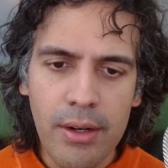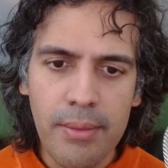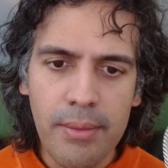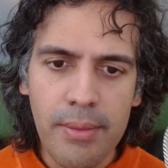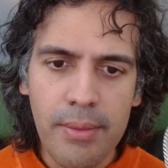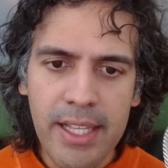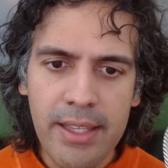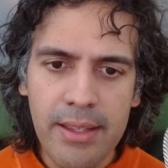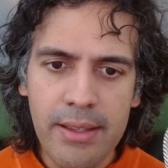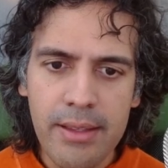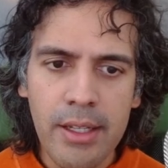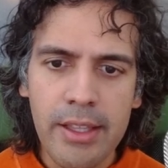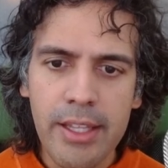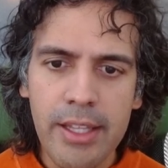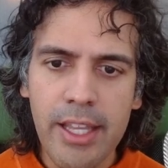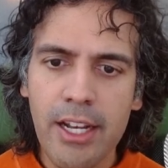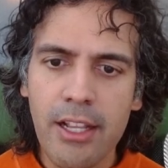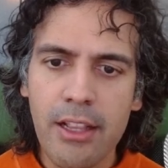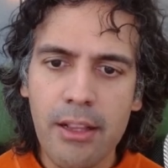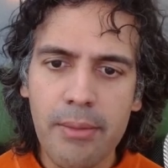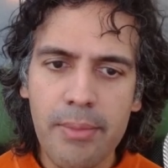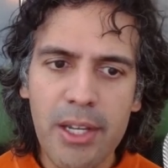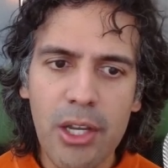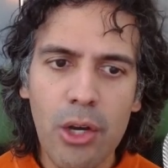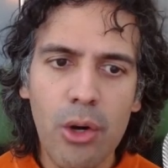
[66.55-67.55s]
and then
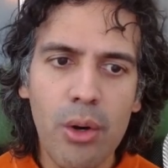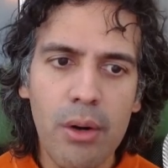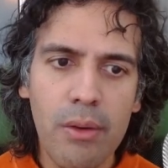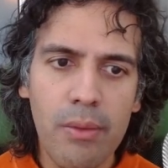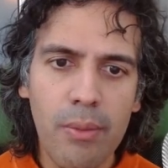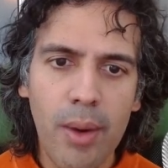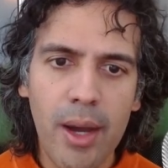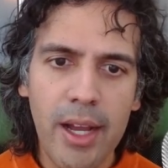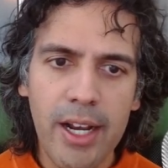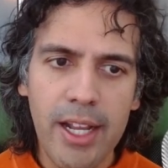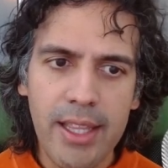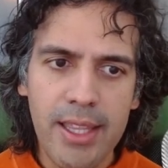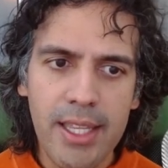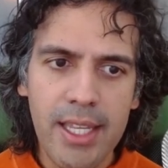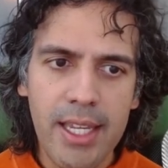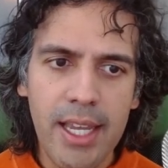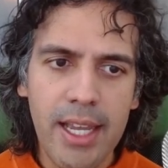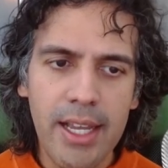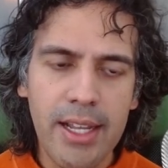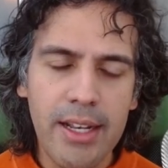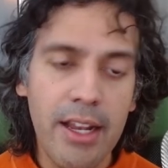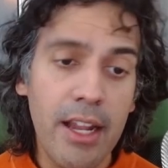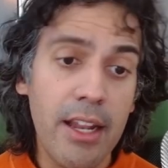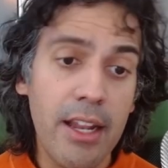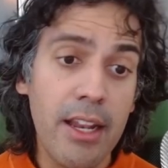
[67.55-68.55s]
it'll be O of 1 at the
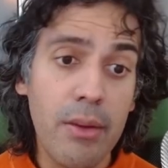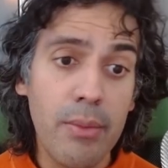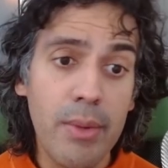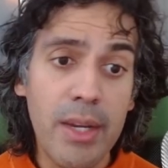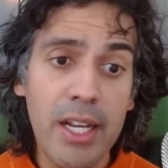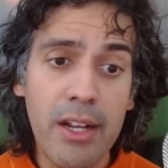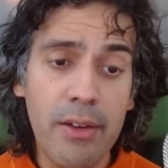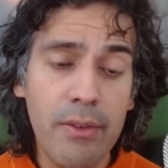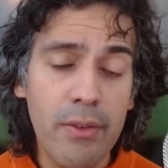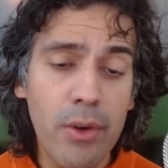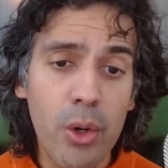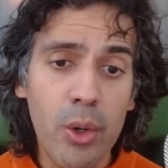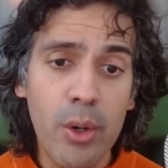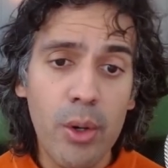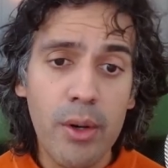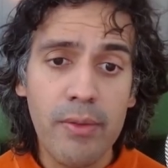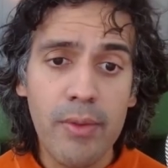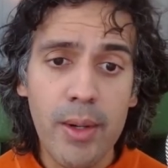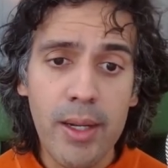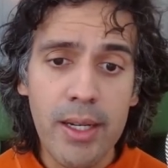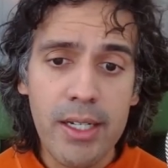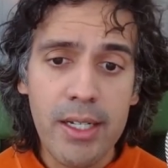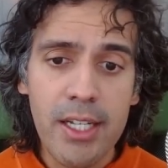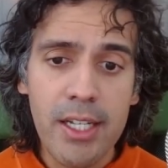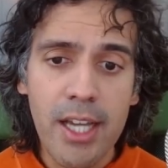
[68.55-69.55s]
end, and then we'd have O of
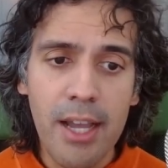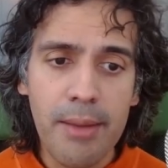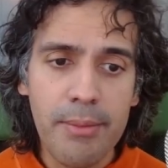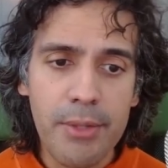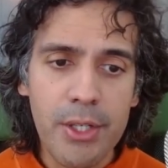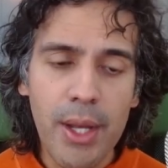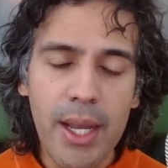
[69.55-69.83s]
1 times.